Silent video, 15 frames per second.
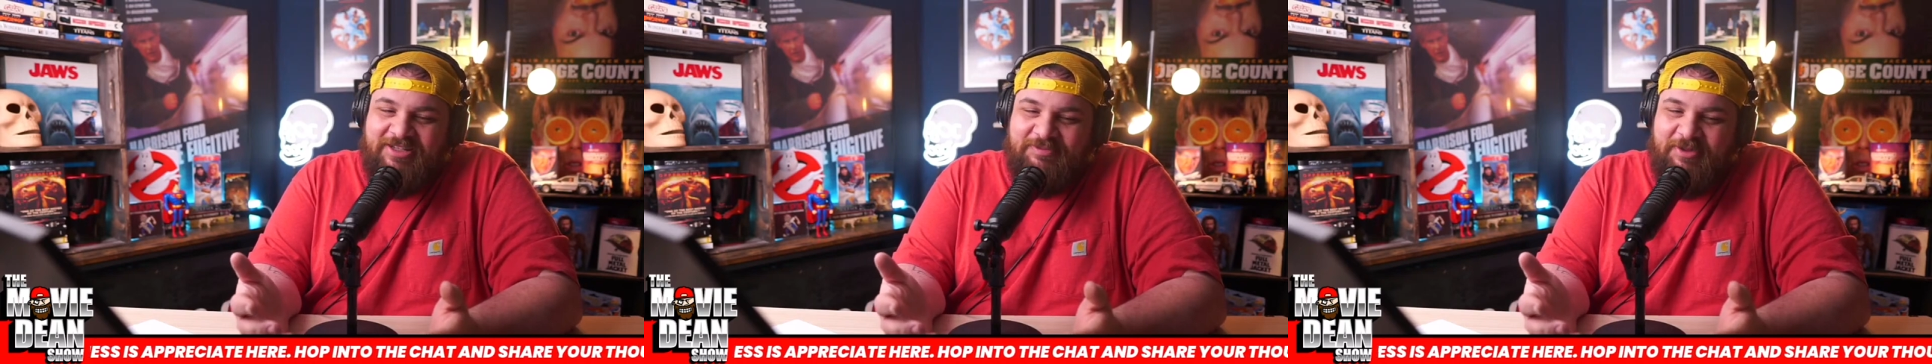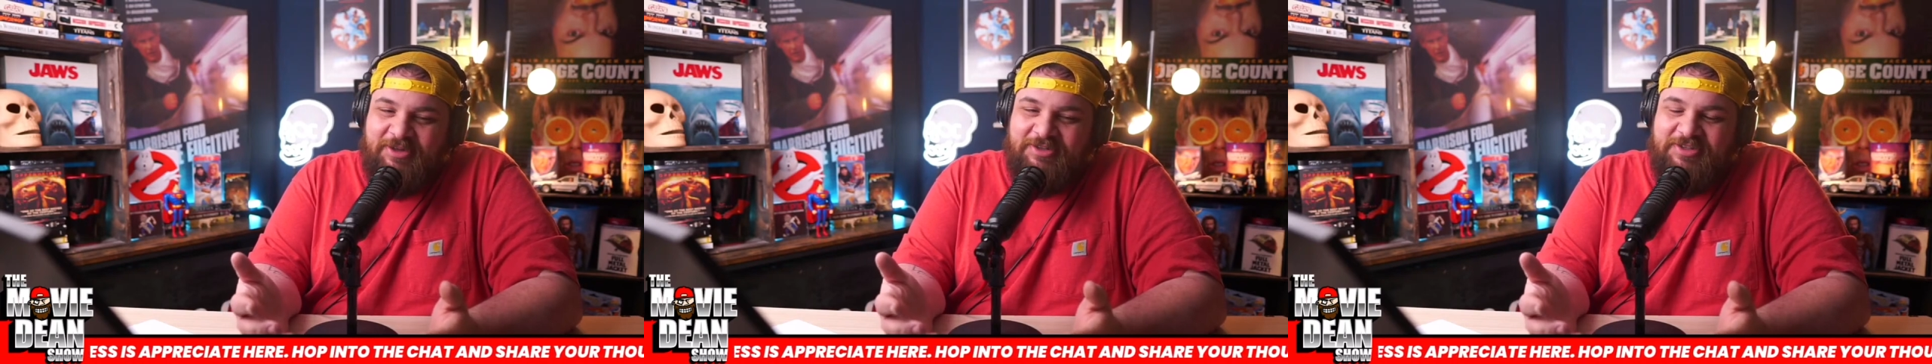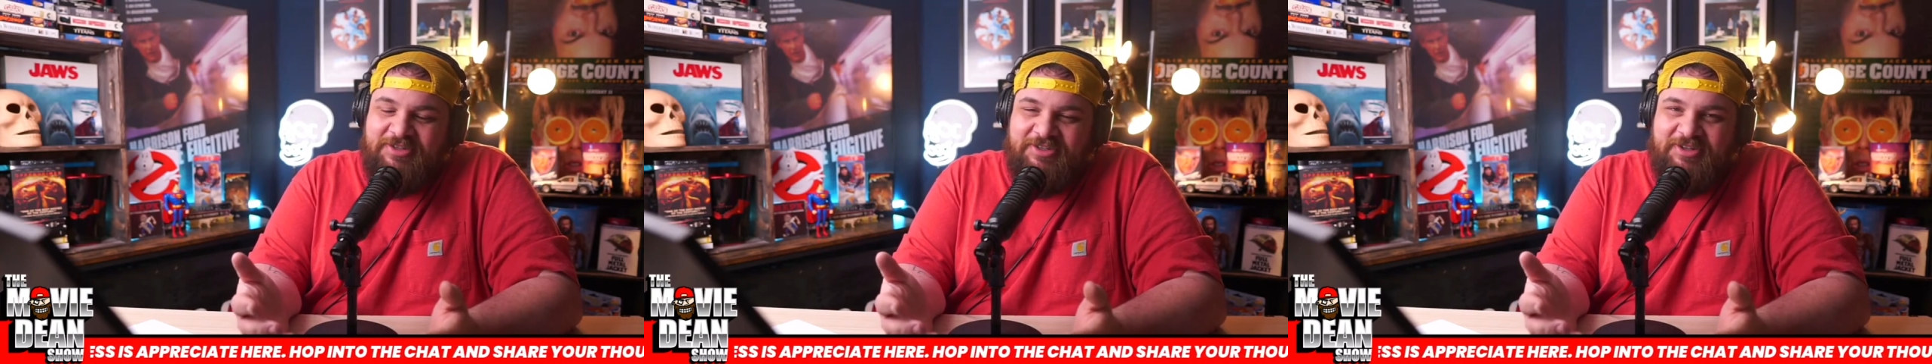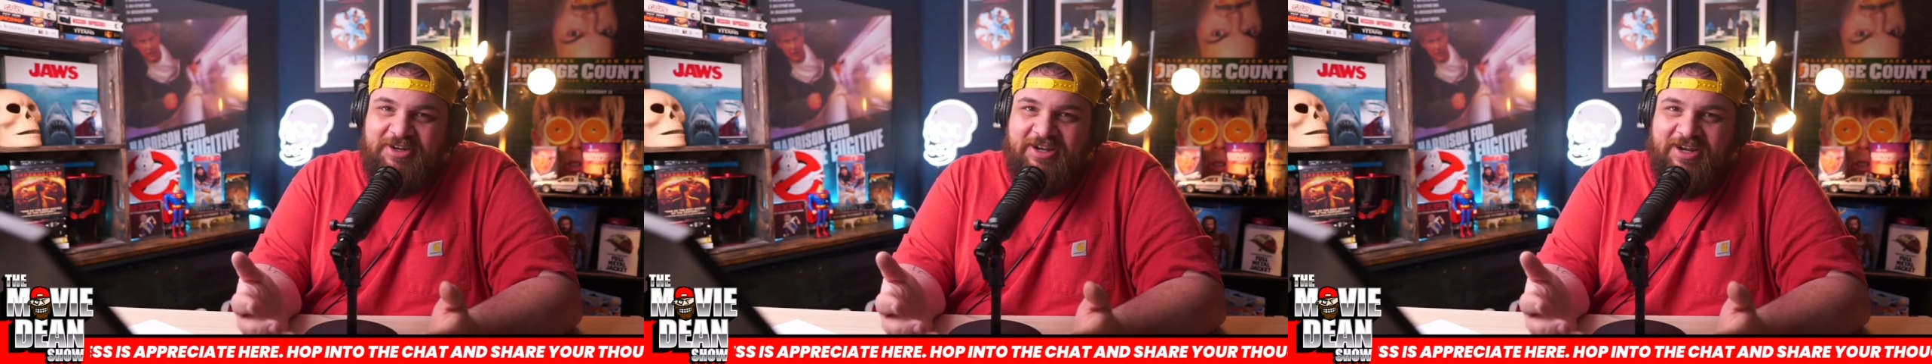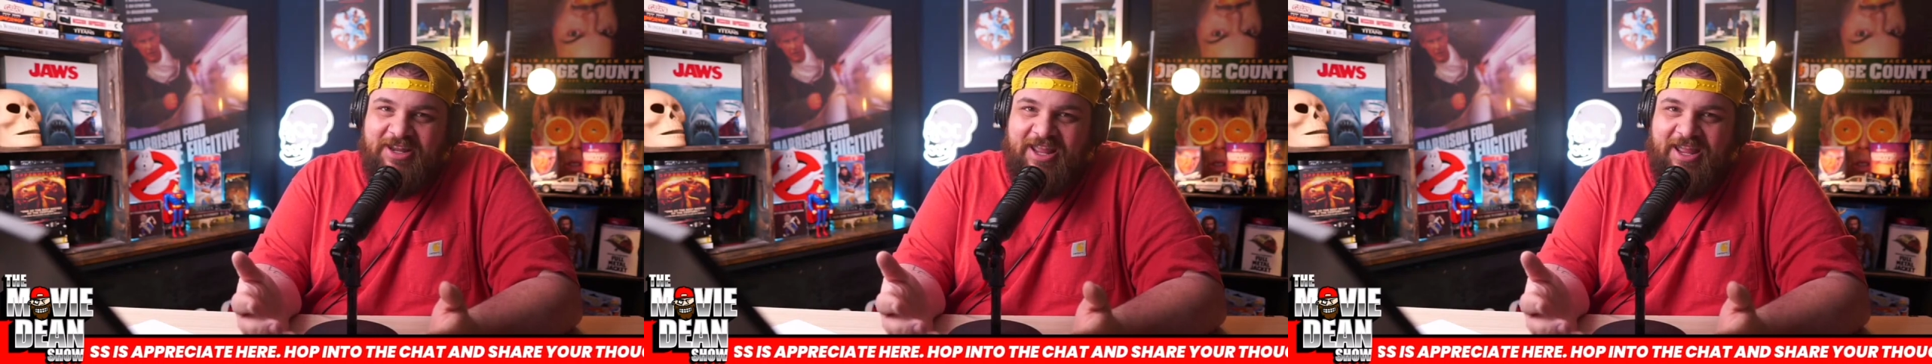explosions you're
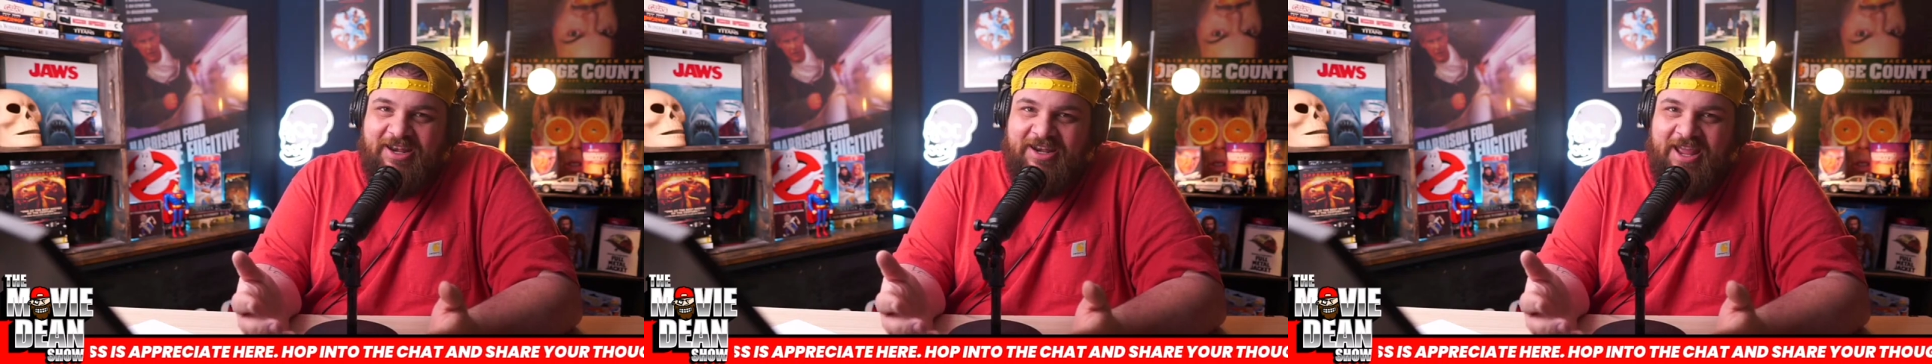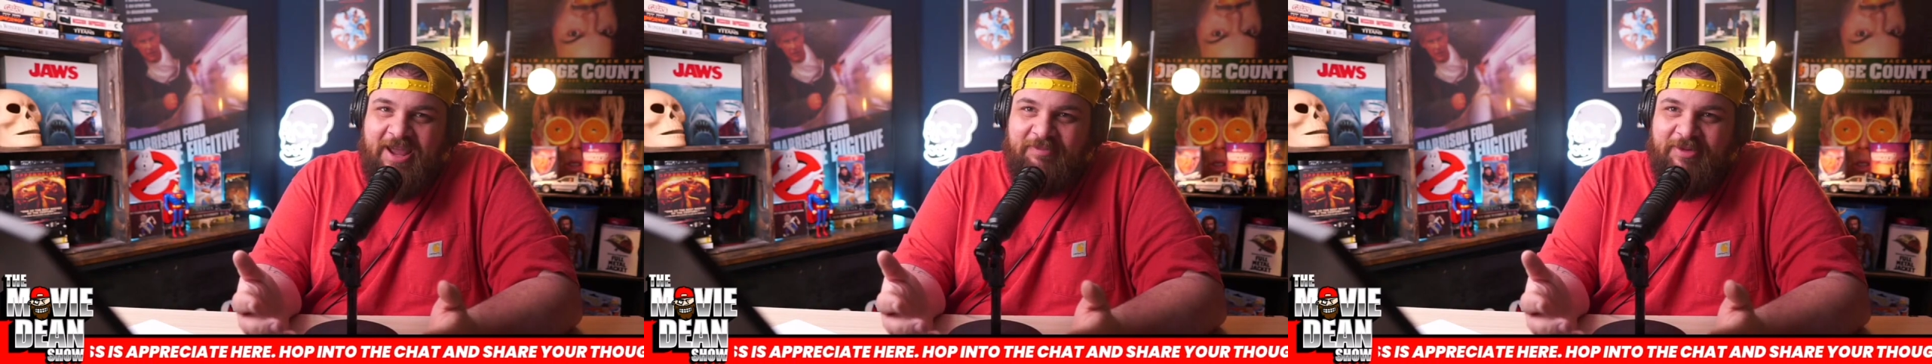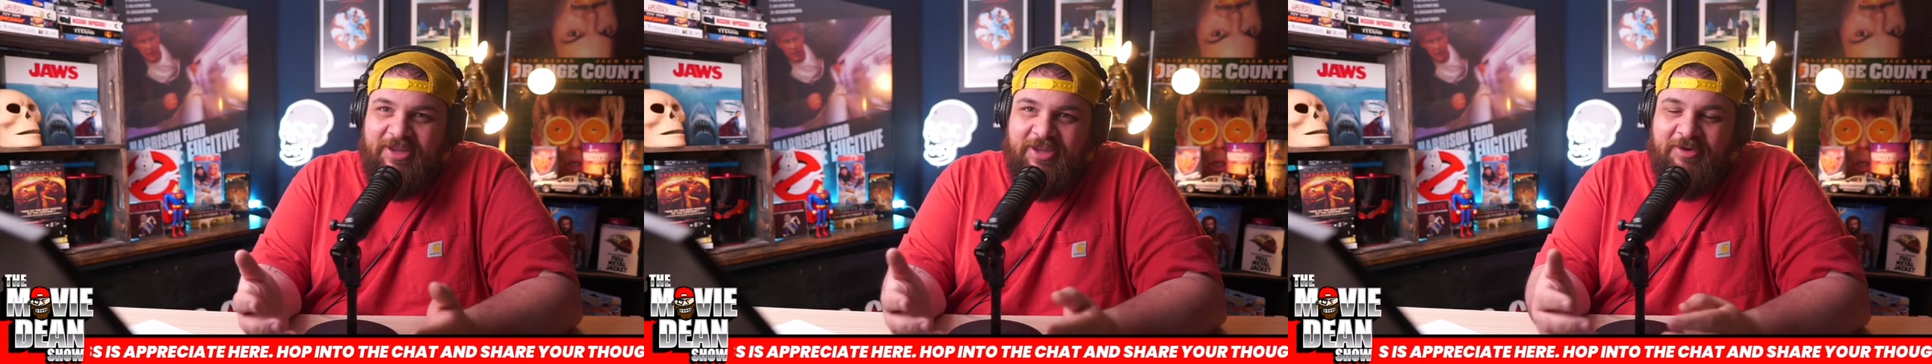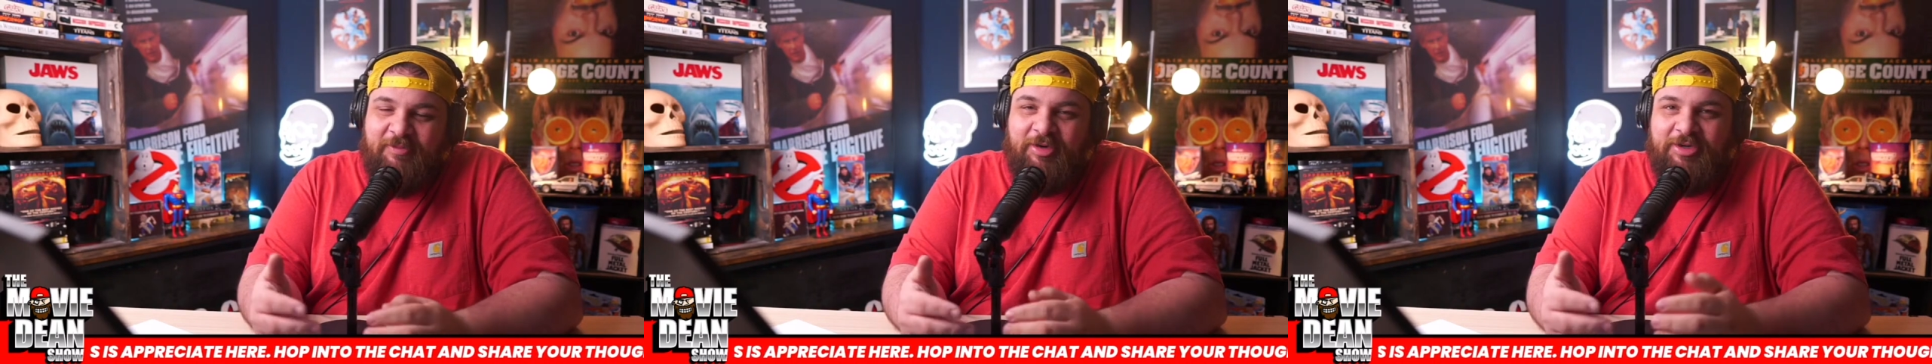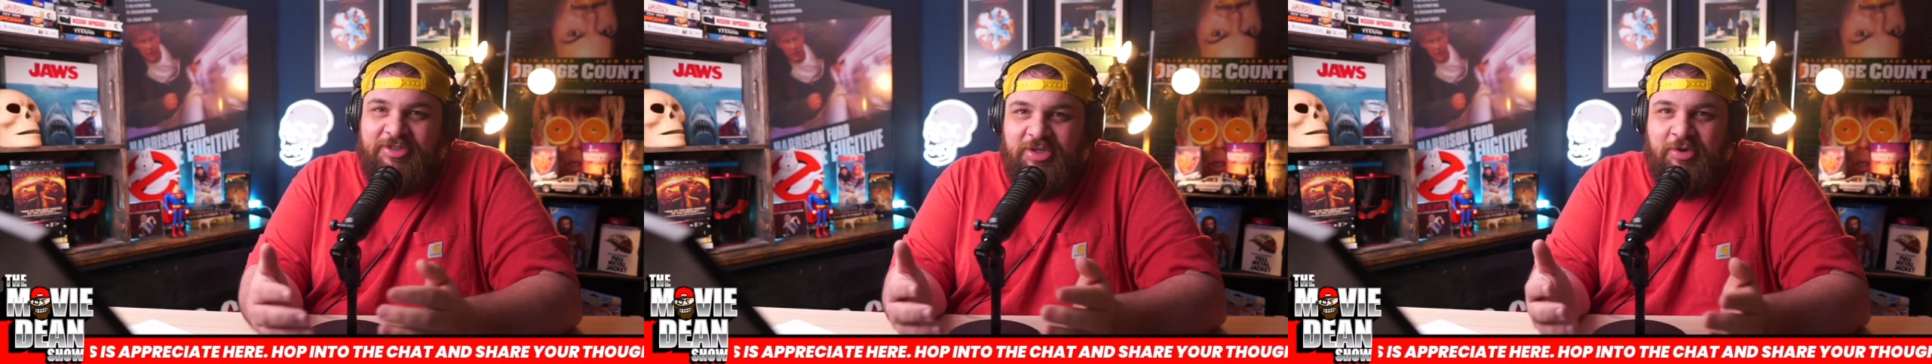going to get in Happy Gilmore.